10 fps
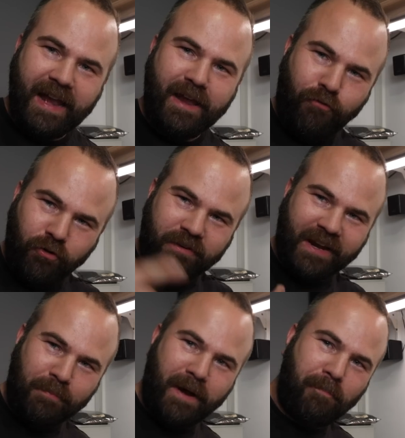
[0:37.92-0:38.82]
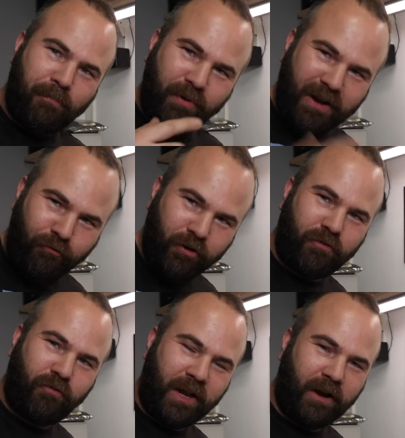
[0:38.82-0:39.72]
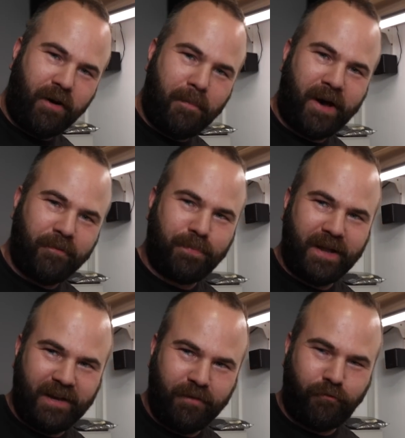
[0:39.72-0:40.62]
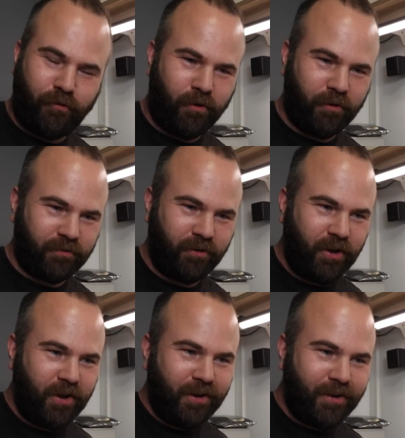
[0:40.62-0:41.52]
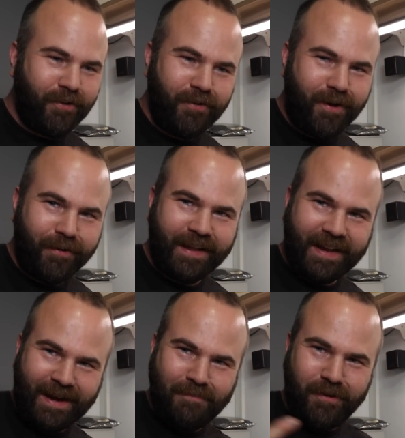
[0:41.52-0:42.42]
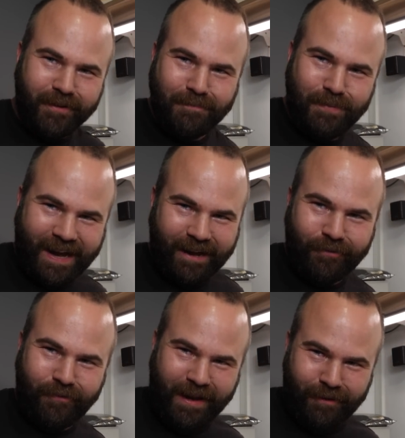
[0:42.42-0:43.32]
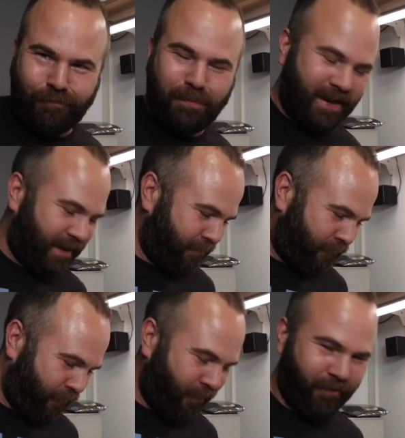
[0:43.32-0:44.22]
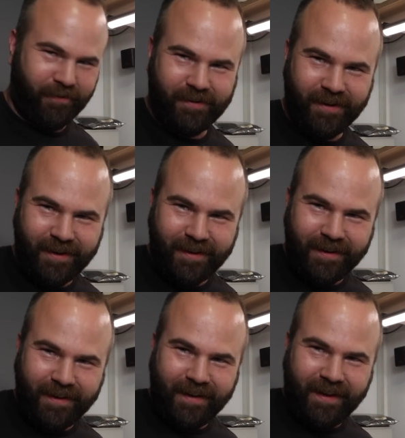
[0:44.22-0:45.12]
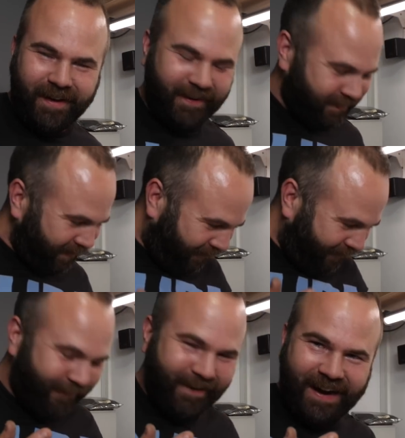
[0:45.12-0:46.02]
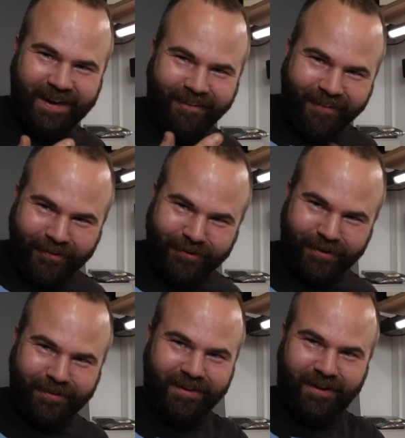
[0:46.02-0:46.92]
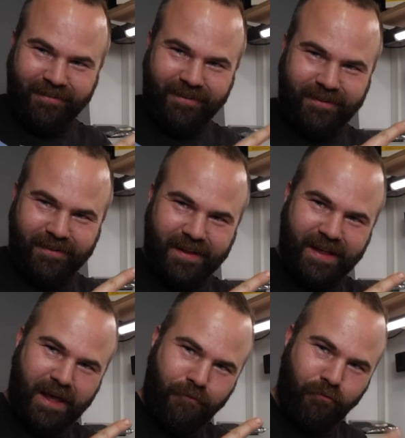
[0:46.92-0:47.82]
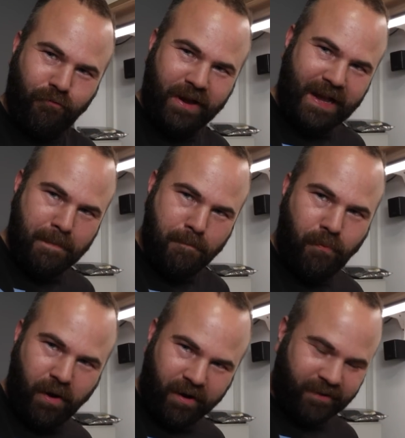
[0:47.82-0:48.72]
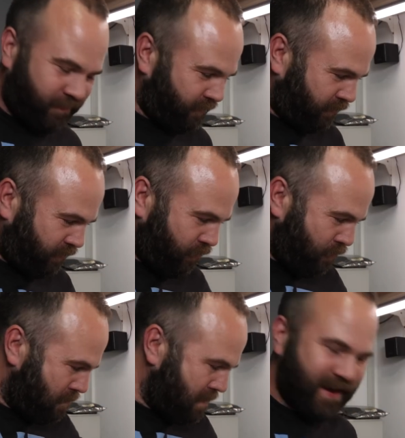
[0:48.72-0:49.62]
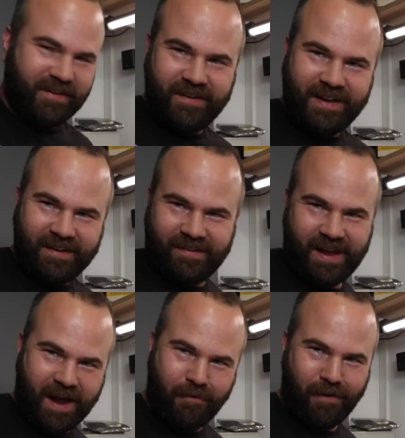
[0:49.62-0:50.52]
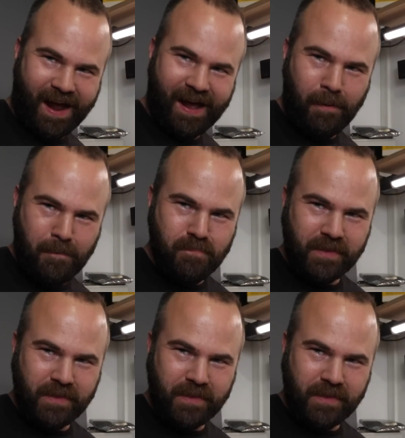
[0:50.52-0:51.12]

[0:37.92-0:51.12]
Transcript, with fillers: And if you check my previous video about Pentium fours, you know that I'm not the biggest fan of Pentium fours. So I also don't have really parts to match this era.